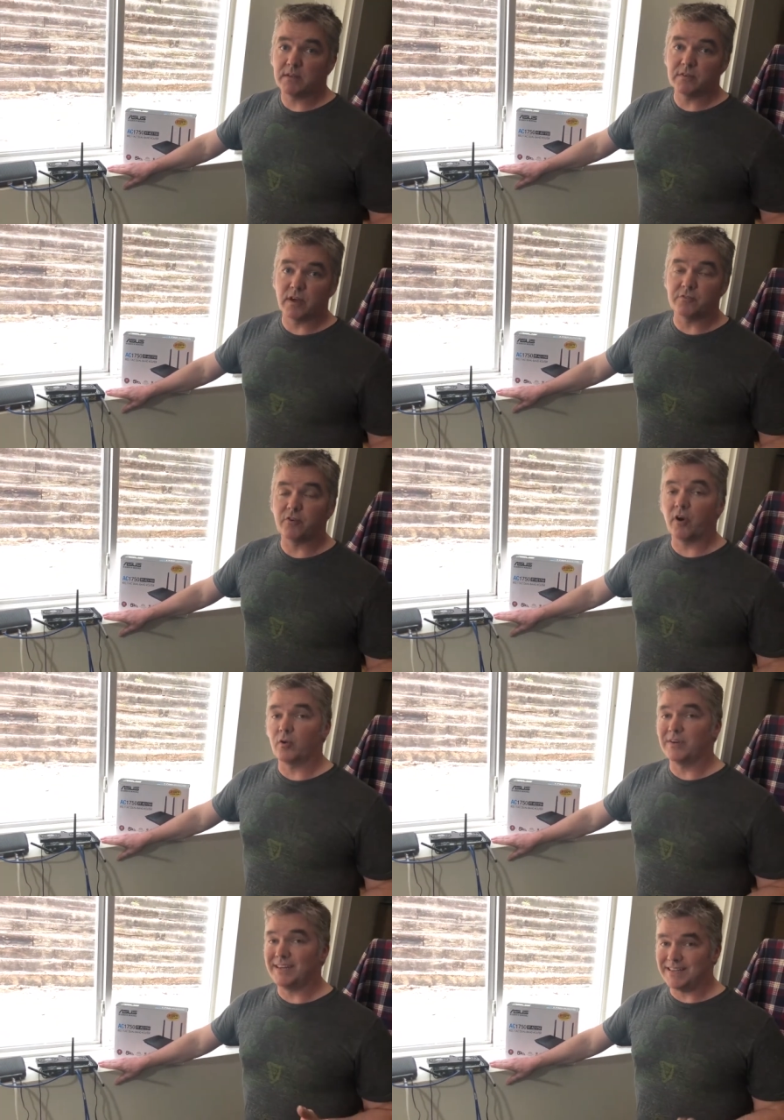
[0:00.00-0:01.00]
and such are
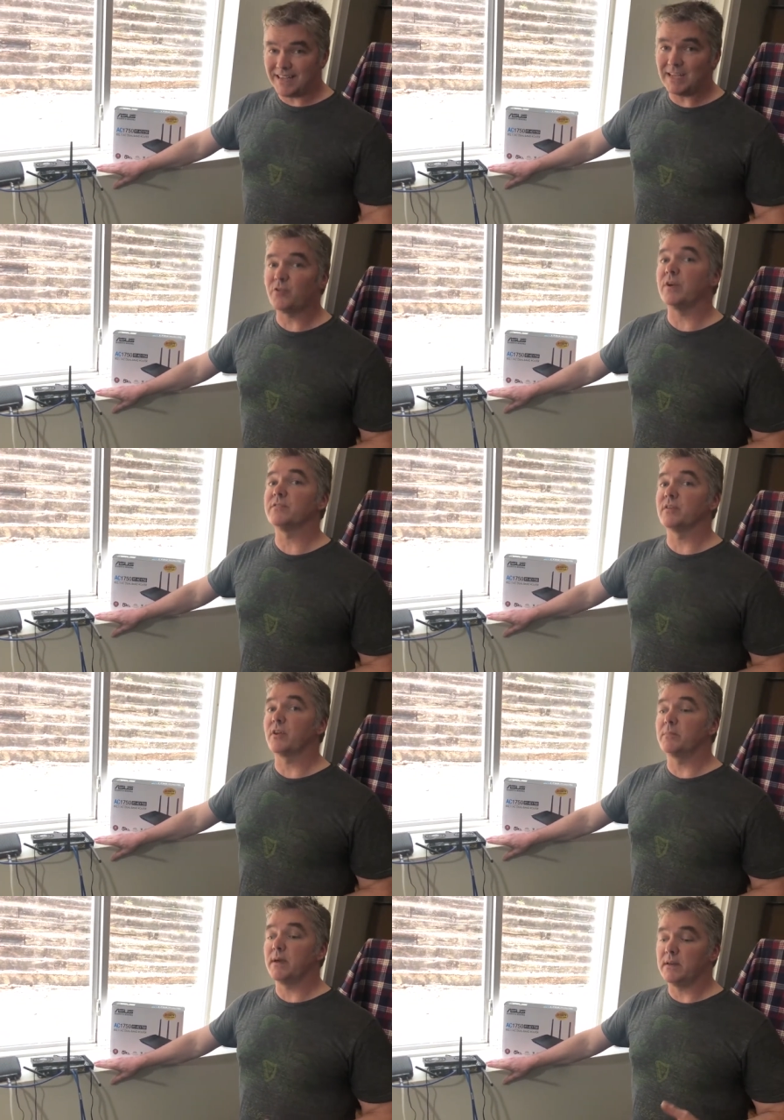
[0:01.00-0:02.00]
going to decrease a
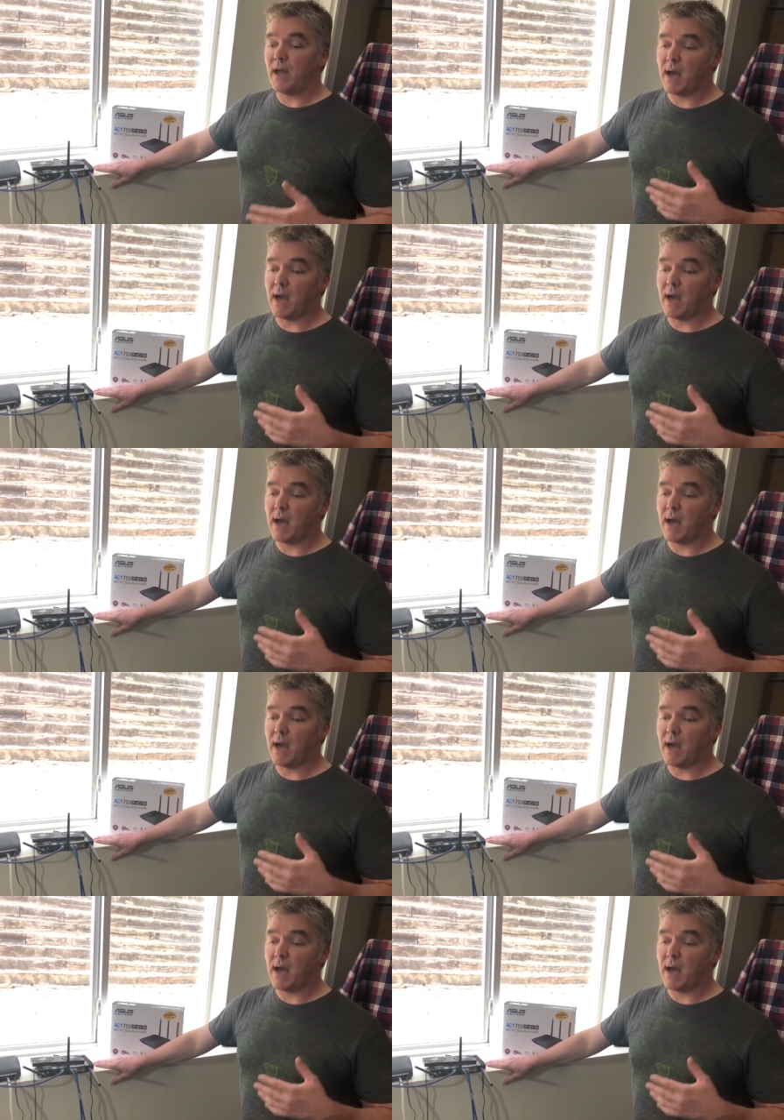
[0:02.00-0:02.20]
little bit.